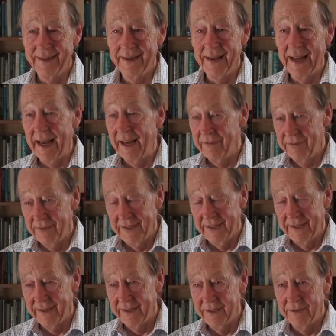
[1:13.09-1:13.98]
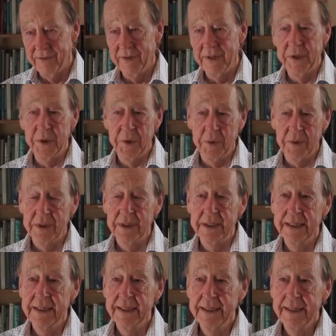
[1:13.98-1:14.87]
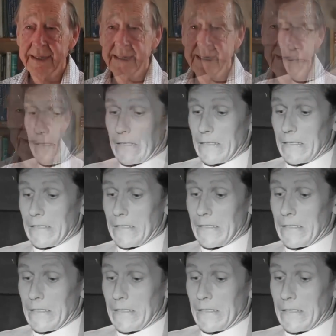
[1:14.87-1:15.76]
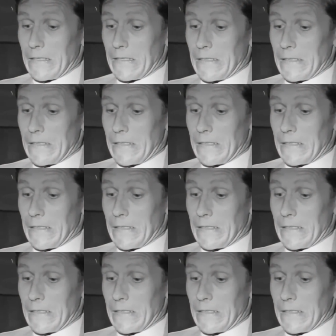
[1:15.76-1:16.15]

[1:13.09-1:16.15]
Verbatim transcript: lively individual and